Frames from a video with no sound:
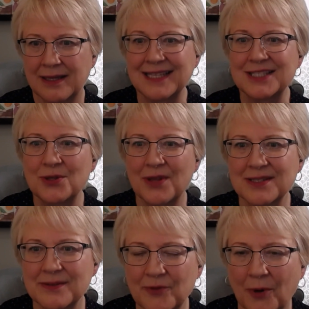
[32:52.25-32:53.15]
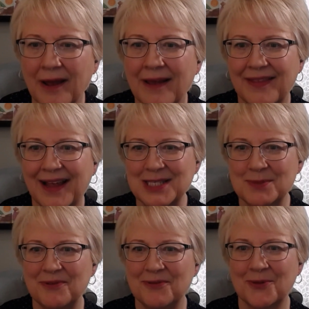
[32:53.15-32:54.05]
that's 2004
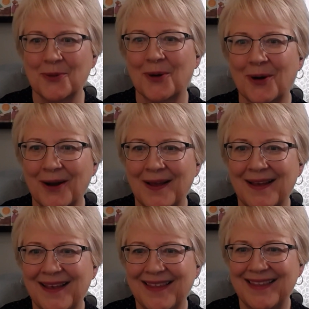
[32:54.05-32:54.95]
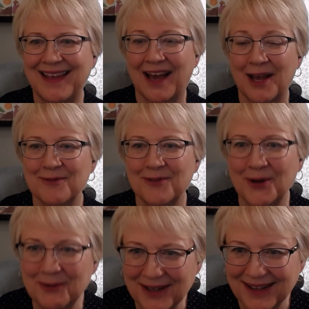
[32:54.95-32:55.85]
that's before the
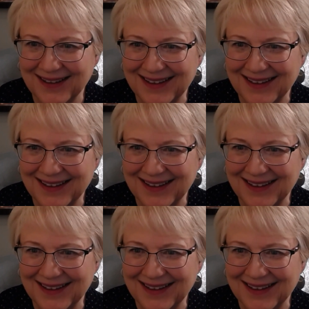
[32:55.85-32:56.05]
iphone